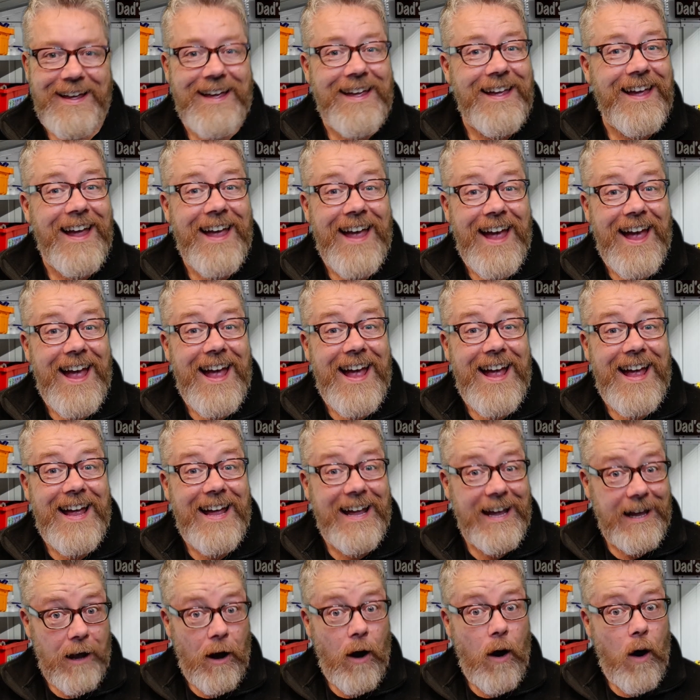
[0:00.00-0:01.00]

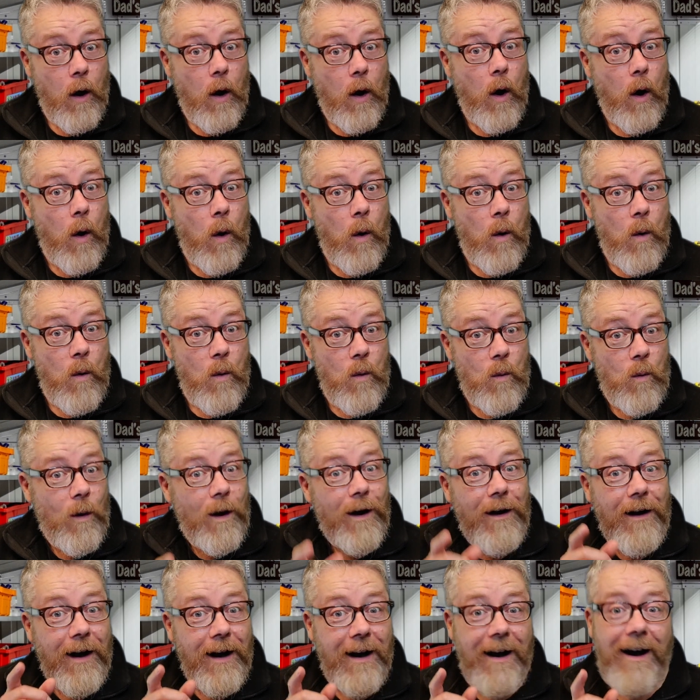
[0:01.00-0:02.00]
Hey! Ho ho!
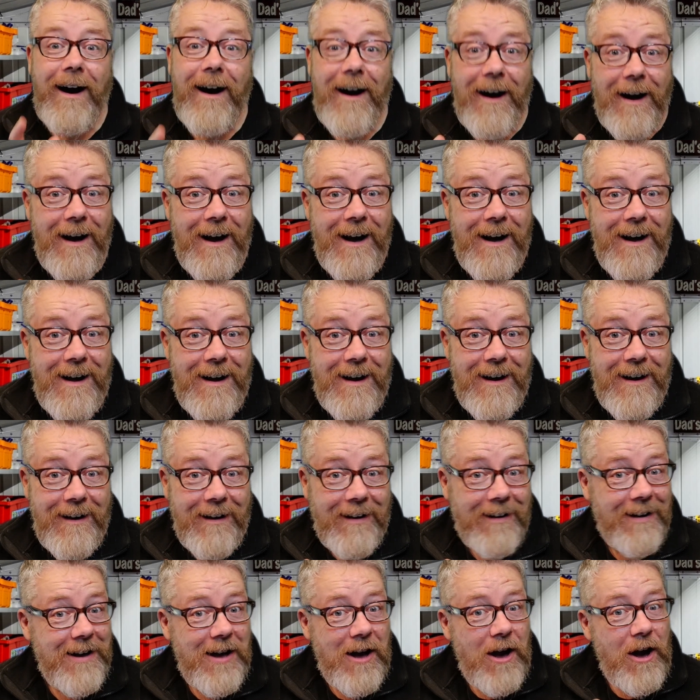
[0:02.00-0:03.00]
Ha
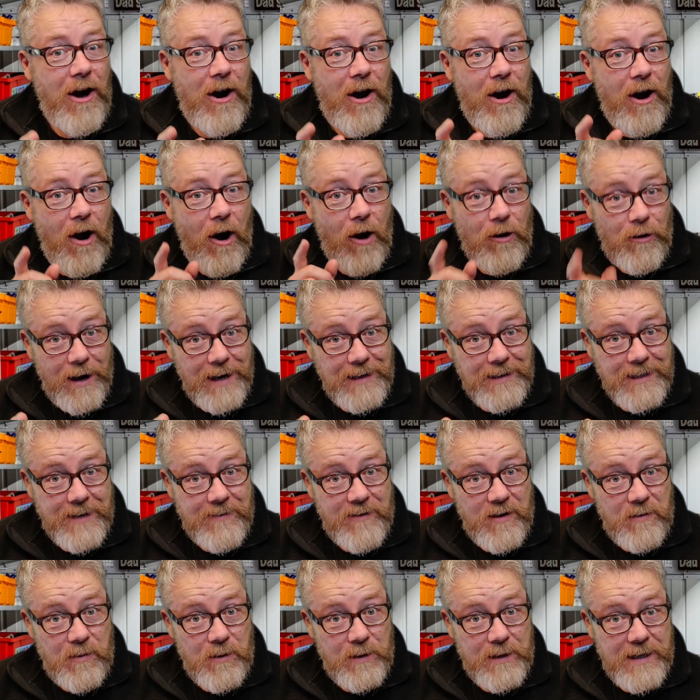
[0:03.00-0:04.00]
ha! Alright,
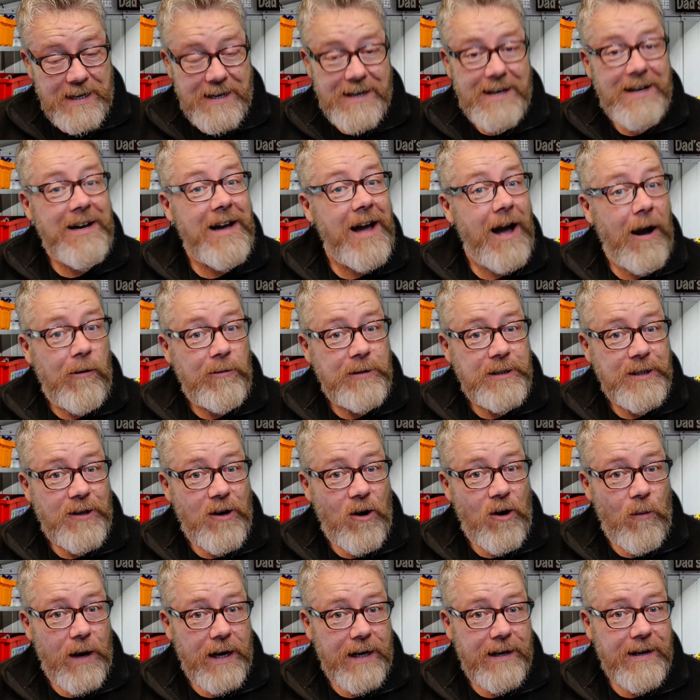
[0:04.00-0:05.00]
everybody, how's it
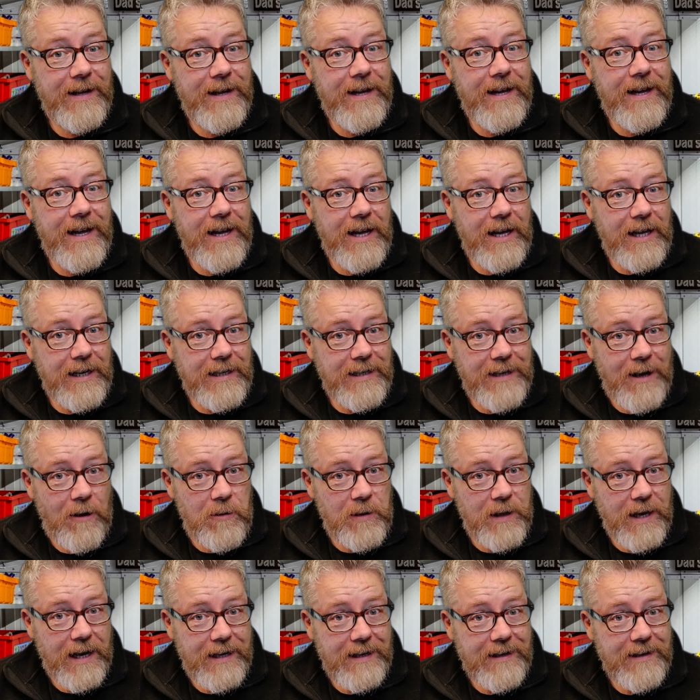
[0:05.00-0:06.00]
going? Now
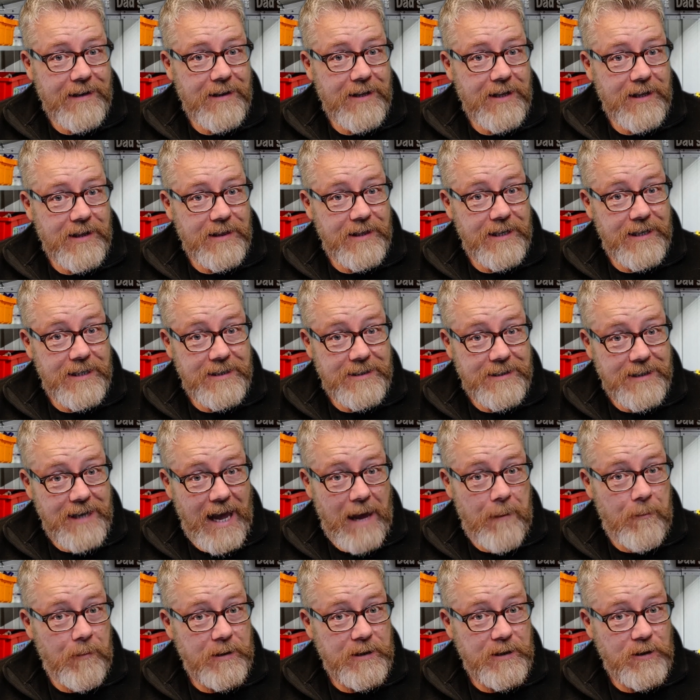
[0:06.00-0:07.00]
then, this
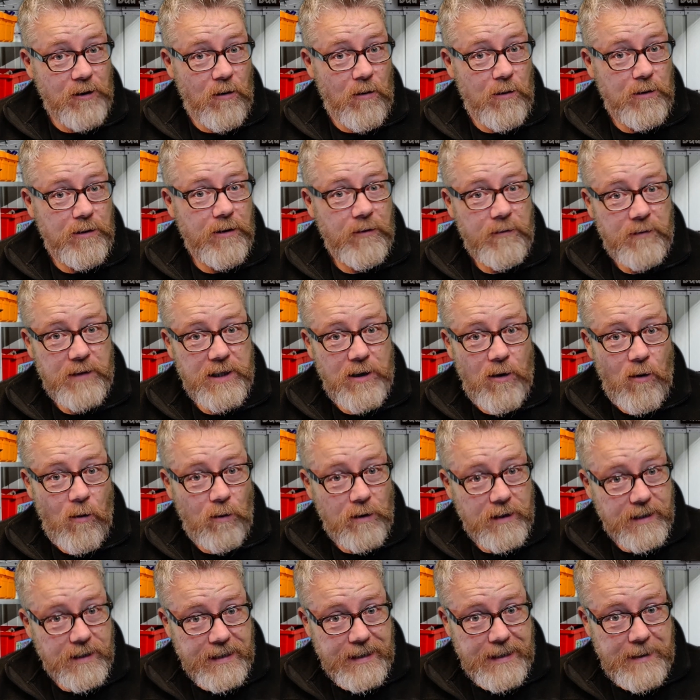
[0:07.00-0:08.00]
episode of the
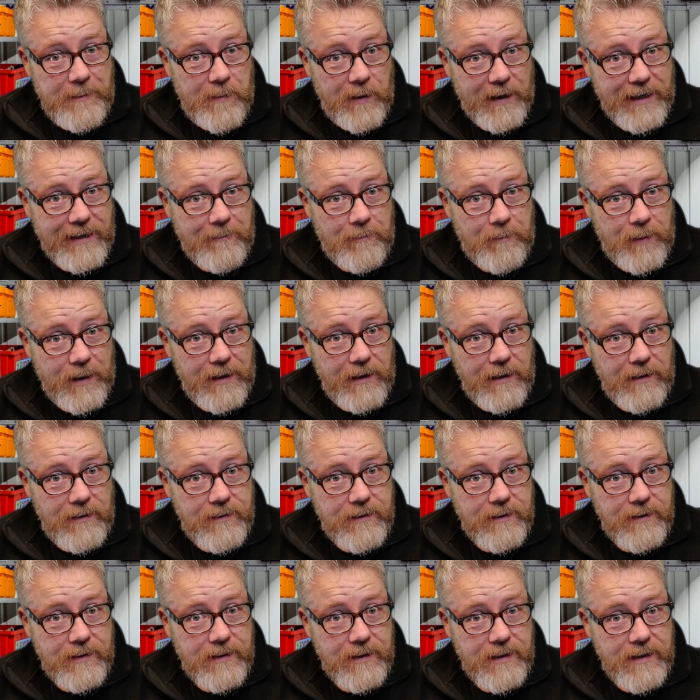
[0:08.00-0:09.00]
old e bike
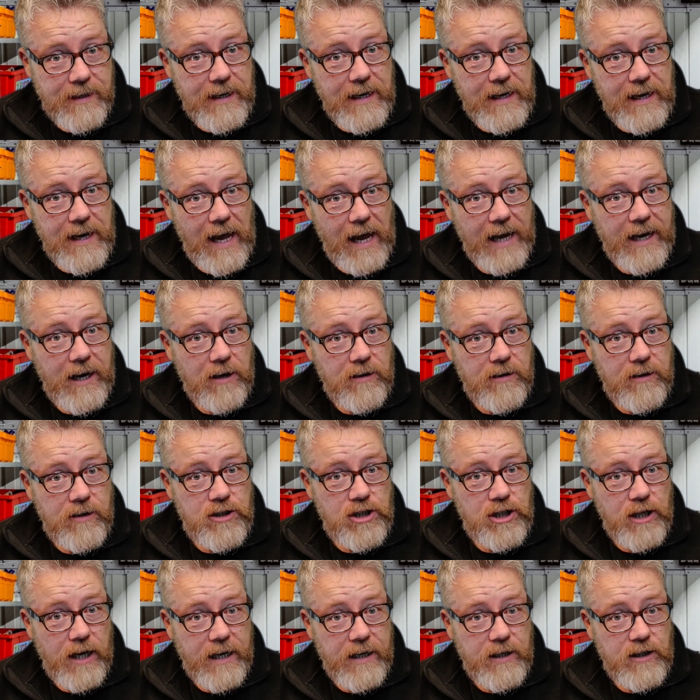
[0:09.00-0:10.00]
build, I'm going to
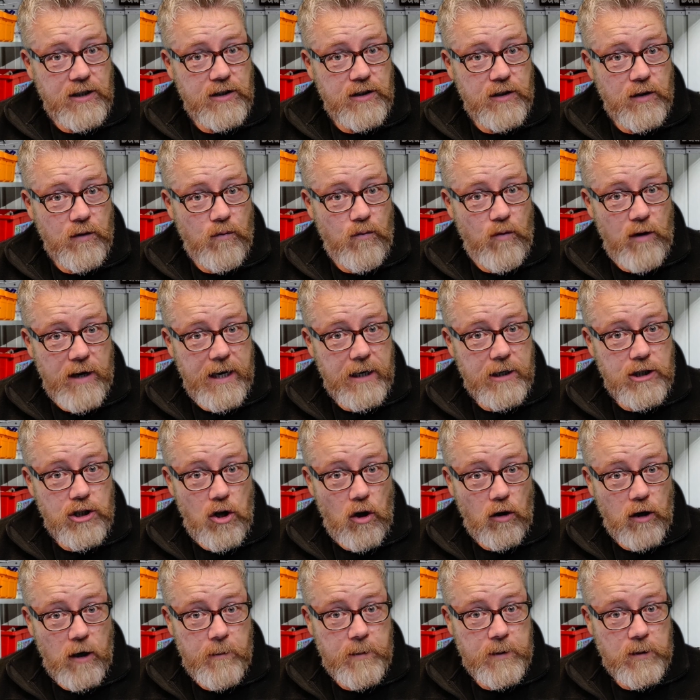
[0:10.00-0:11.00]
change the rear
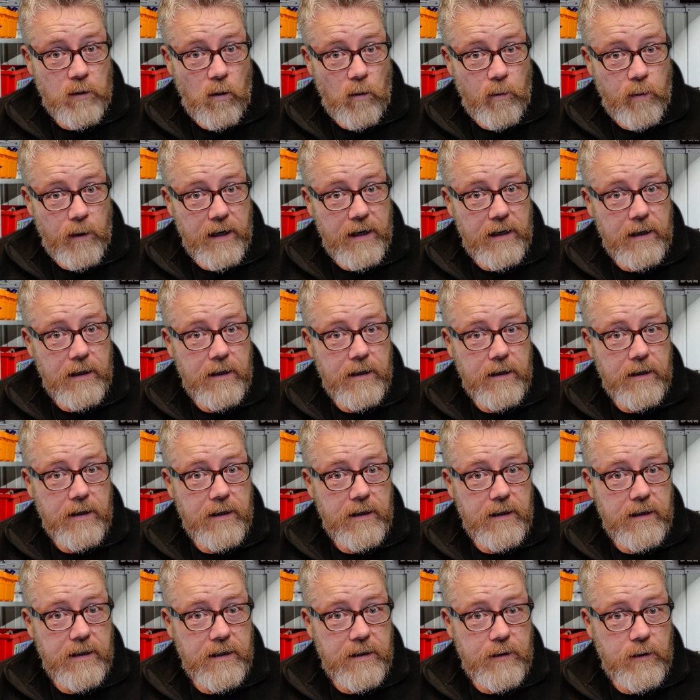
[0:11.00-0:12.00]
shock absorber
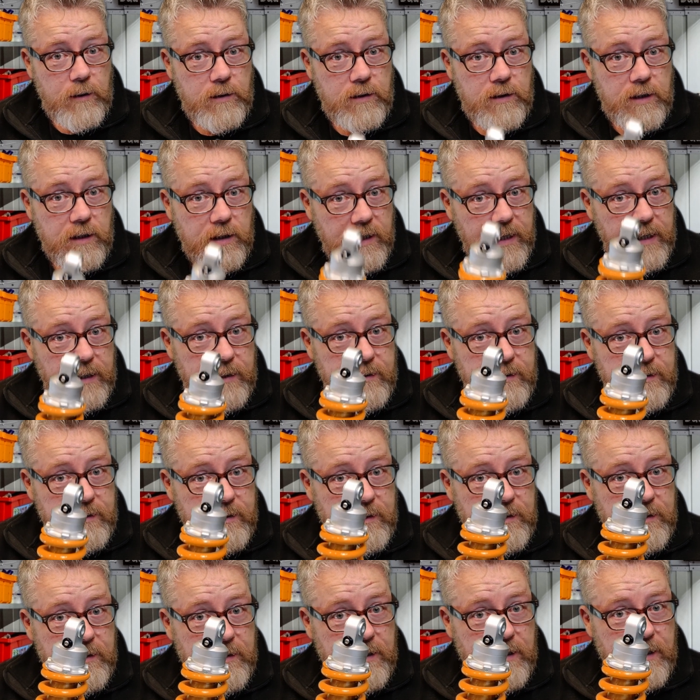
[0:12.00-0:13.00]
to
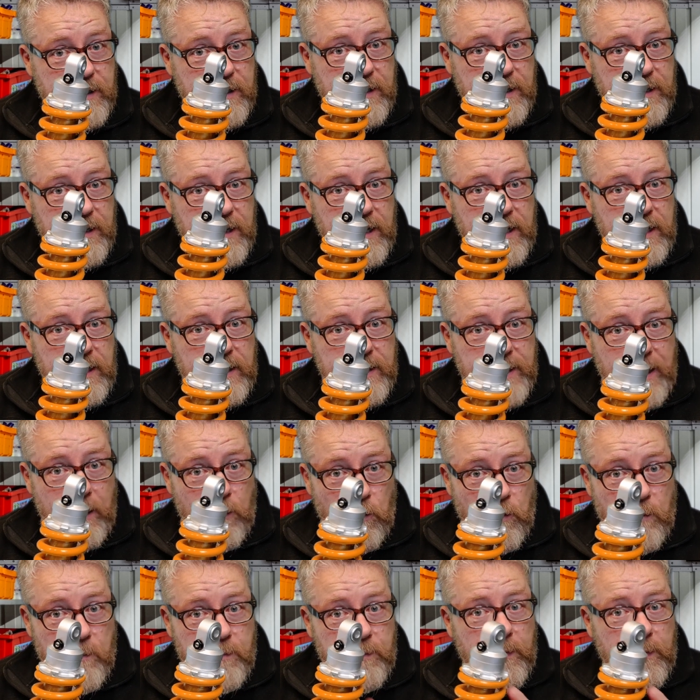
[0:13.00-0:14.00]
this. Now,